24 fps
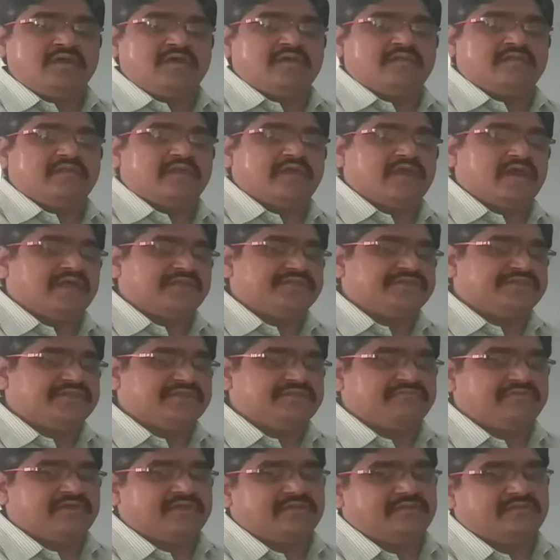the
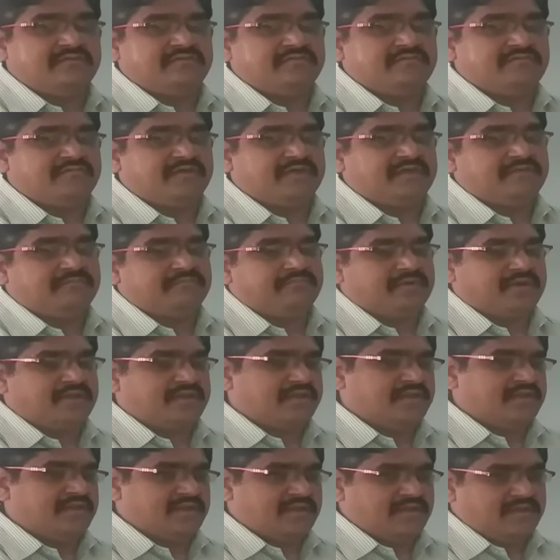
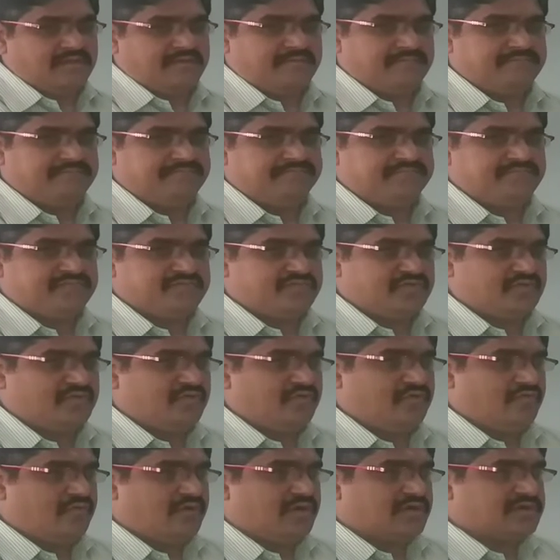Weinberg law.
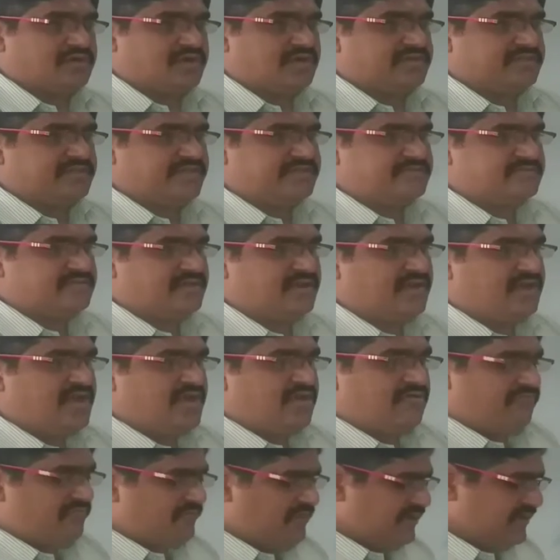So what are these?
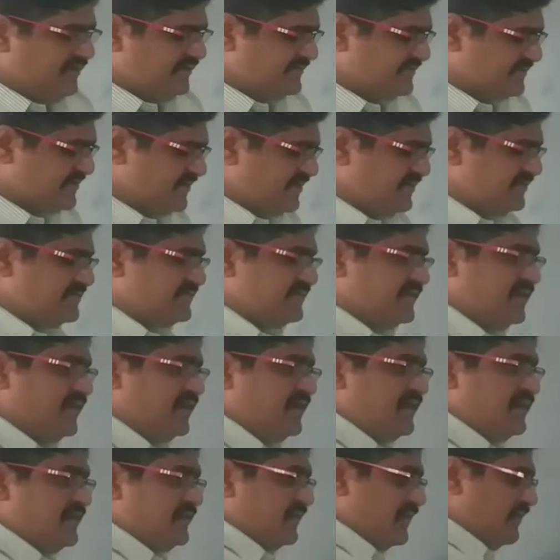We'll discuss
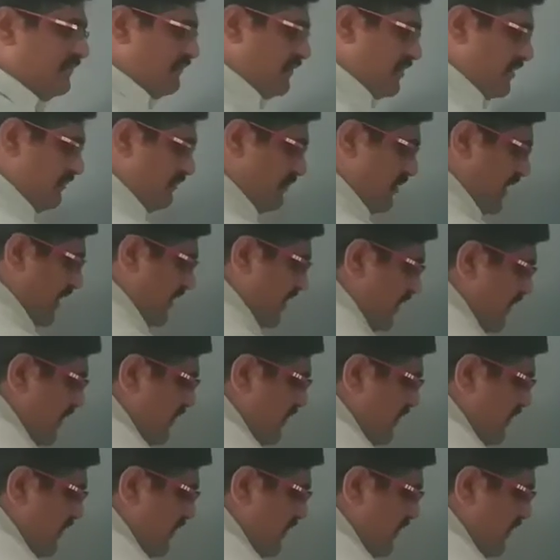the one by